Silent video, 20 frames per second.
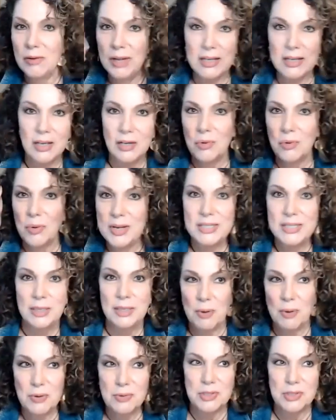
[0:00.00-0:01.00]
like a crazy
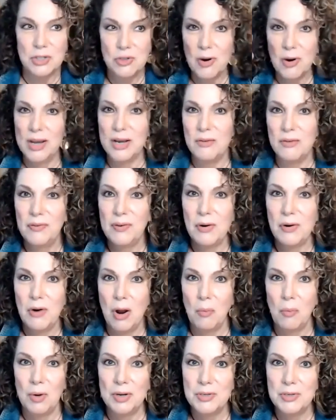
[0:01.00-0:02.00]
person trying to figure
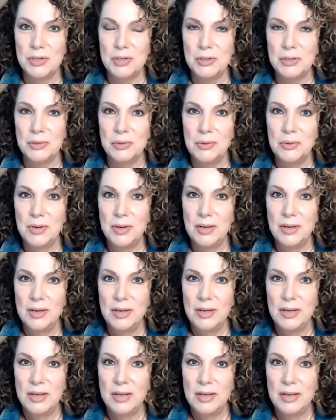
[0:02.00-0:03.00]
out what to do,
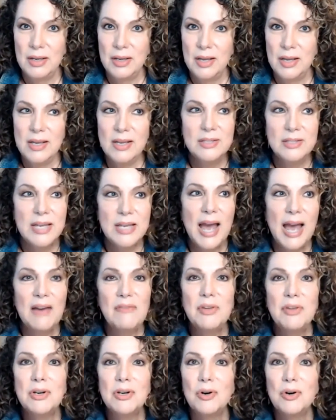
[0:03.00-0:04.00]
is
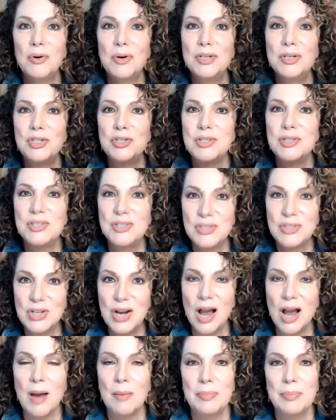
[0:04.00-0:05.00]
have the courage to
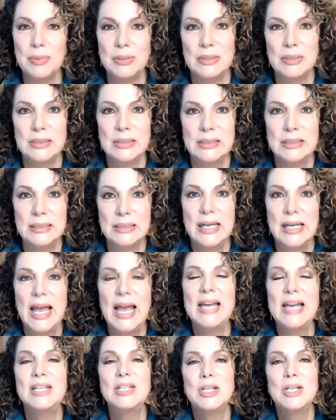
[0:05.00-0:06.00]
stop
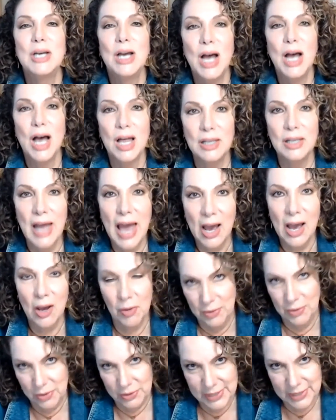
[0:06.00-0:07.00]
and allow.
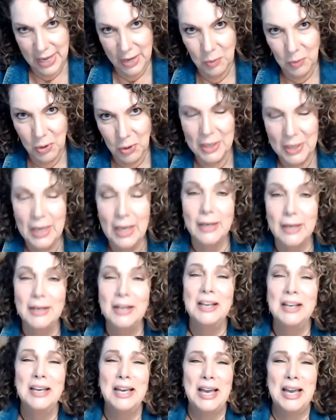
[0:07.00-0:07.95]
There's that word again.